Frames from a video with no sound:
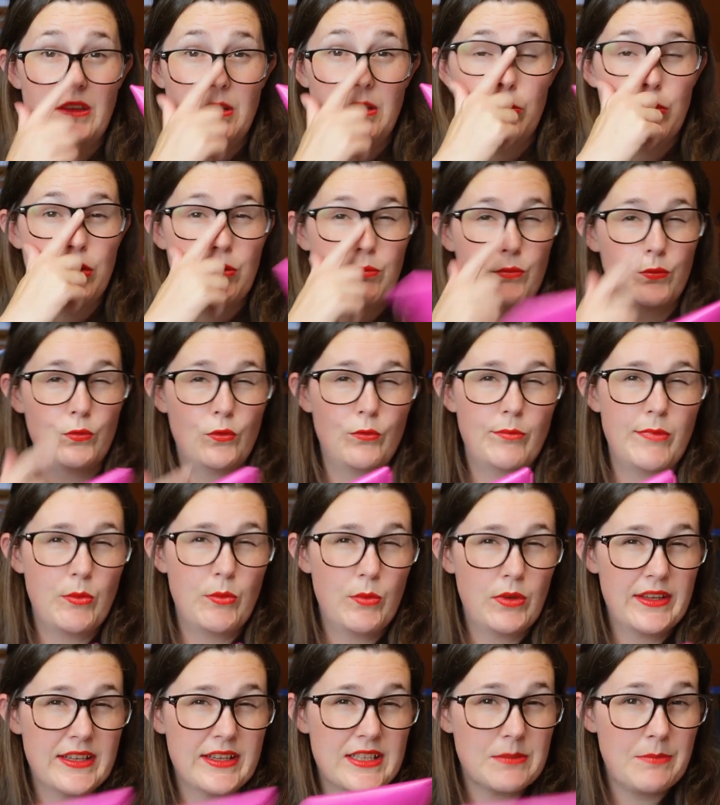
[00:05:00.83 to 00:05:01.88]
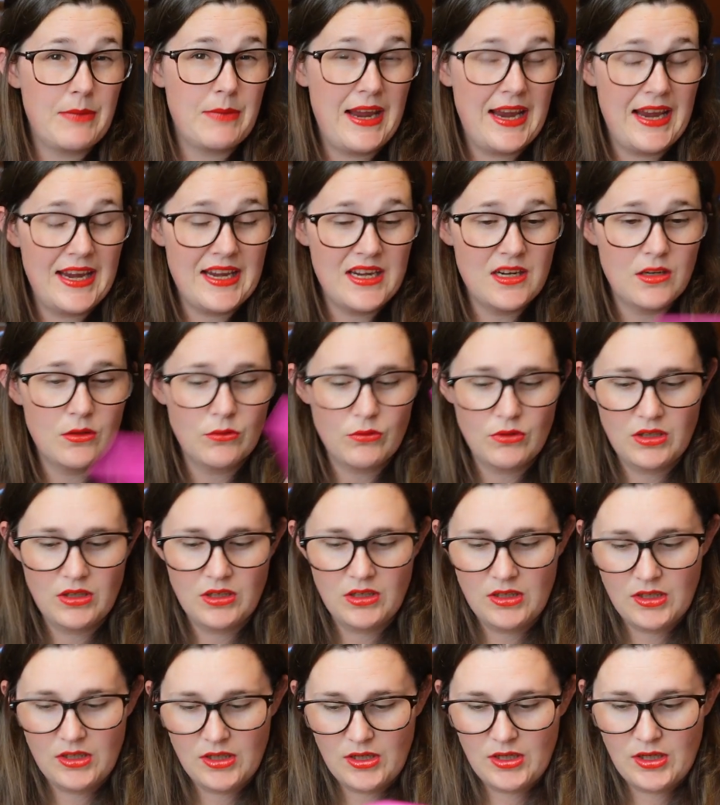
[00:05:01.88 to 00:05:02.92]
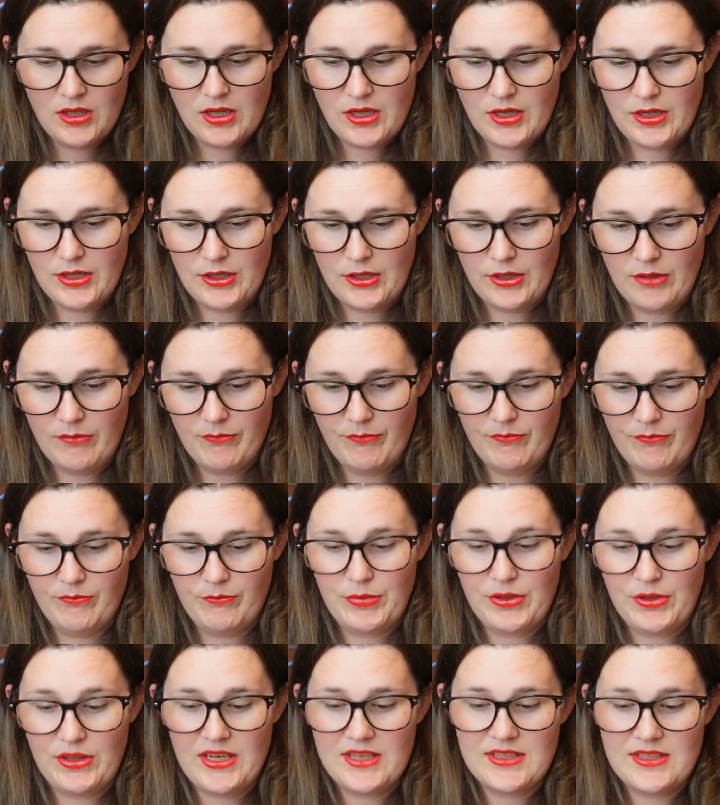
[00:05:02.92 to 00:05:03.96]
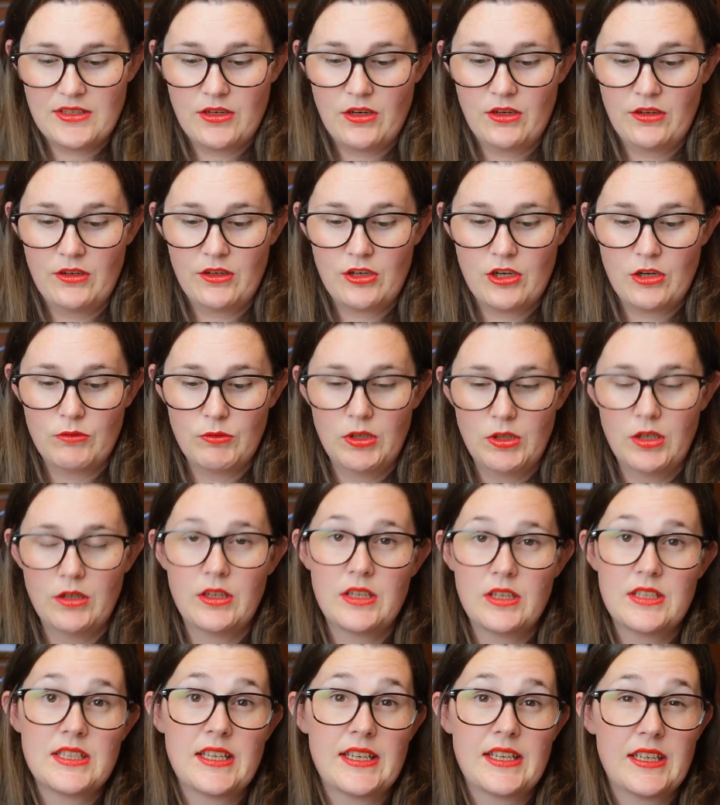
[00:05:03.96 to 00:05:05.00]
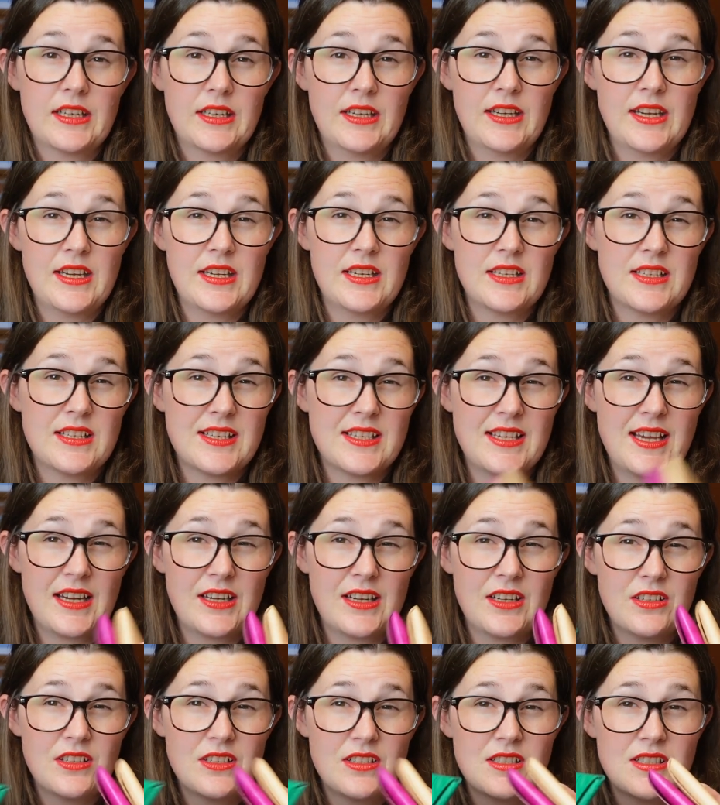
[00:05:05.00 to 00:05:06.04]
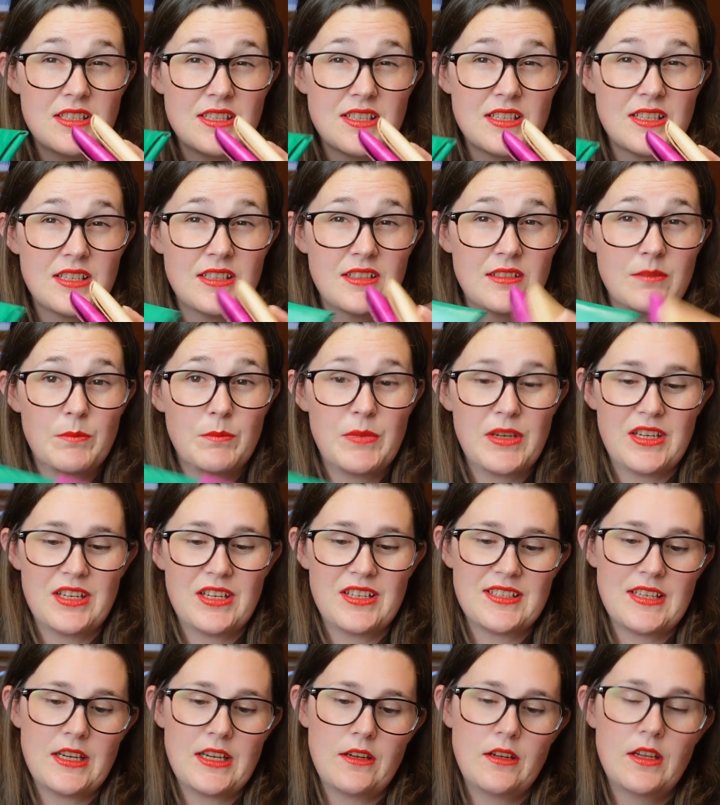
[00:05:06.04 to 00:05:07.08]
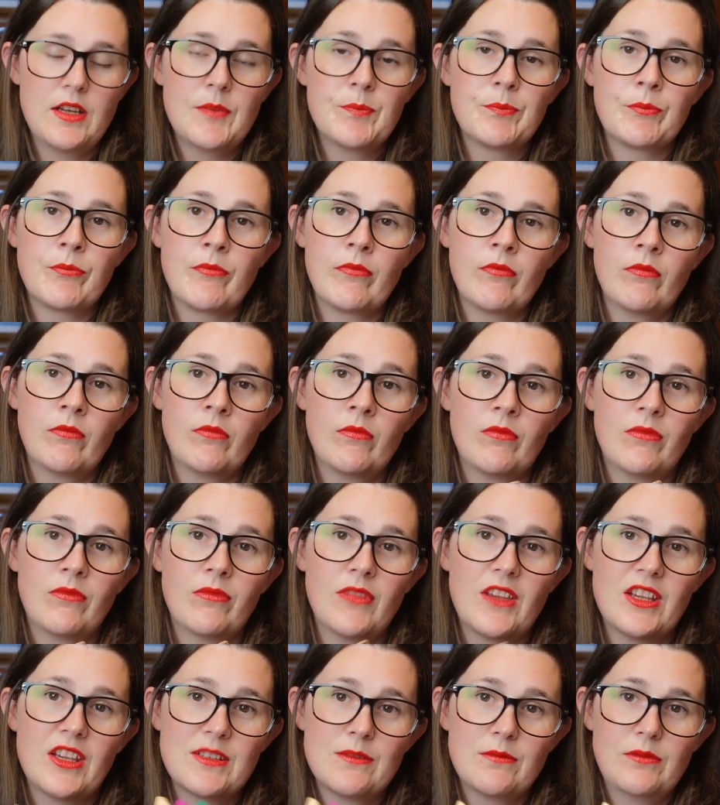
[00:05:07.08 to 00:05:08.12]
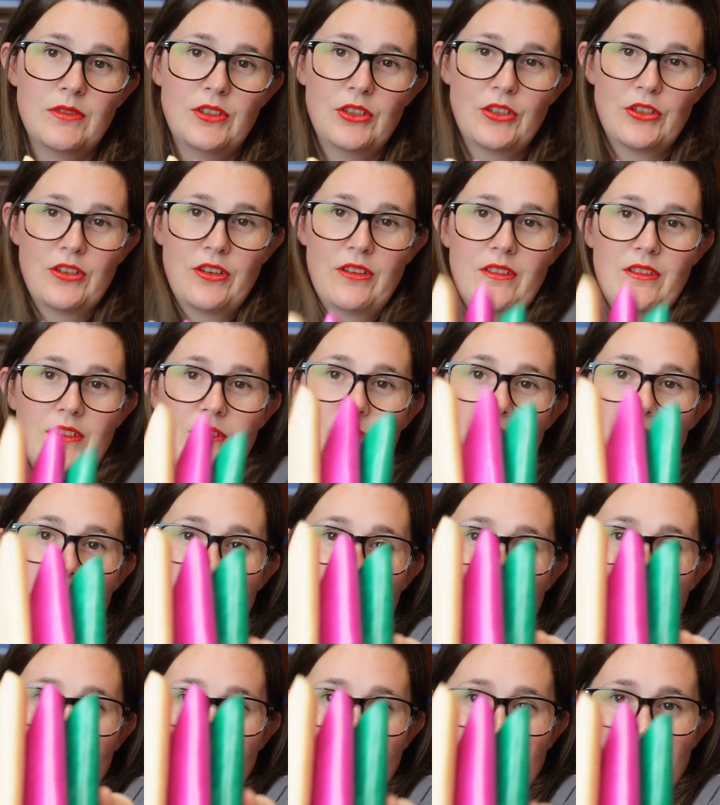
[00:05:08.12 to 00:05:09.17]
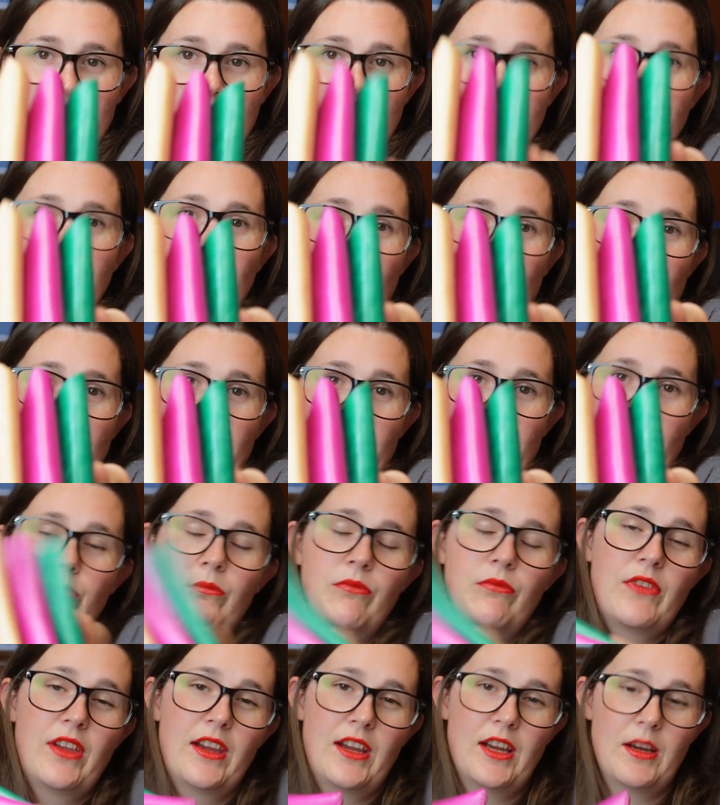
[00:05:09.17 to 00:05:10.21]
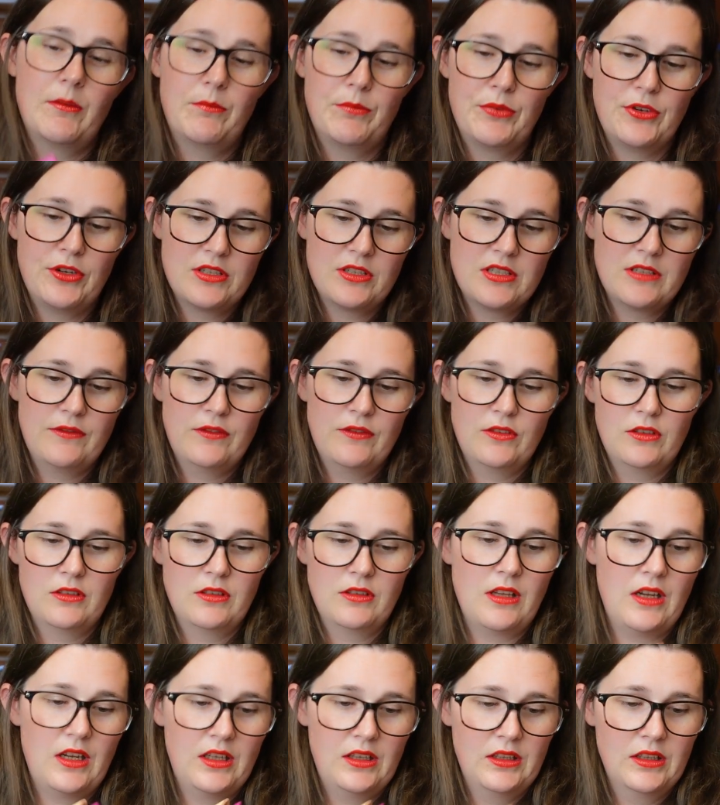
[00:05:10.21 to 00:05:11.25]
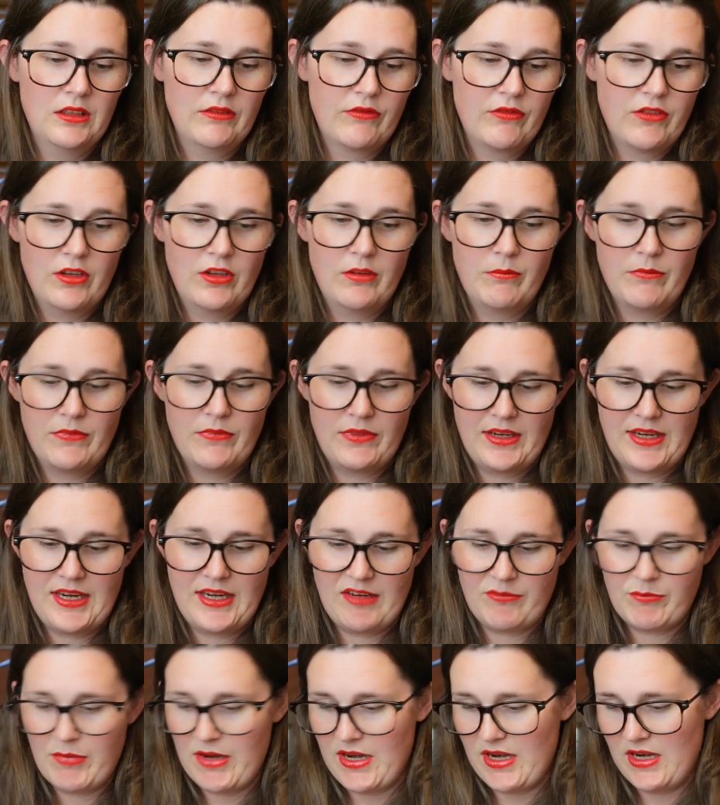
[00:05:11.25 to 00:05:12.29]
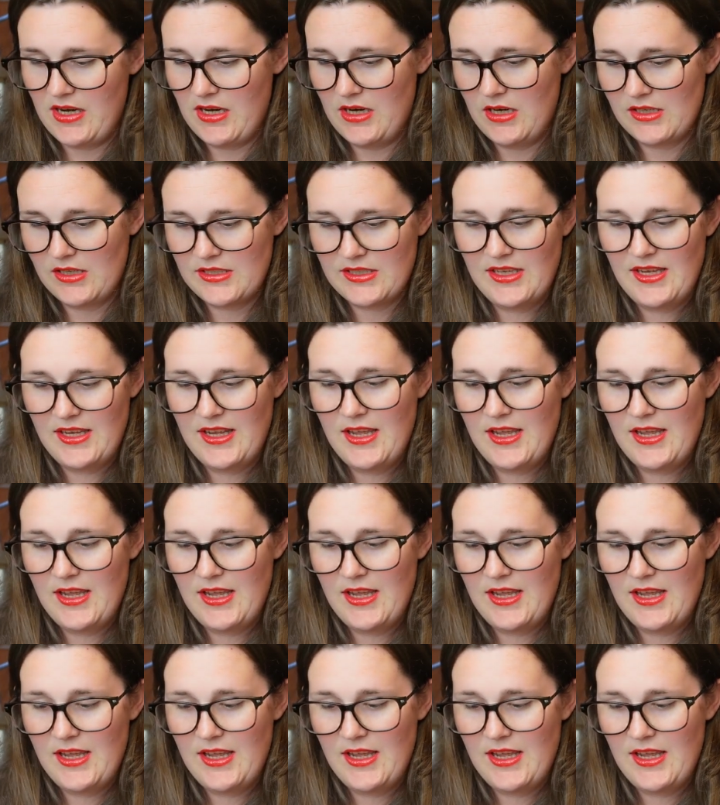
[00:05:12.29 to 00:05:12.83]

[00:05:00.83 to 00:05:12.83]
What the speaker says: people would be willing to pay. But these are going to go on as like a seconds, because look at them. Look at them. They are beautiful. I love them. They have my heart.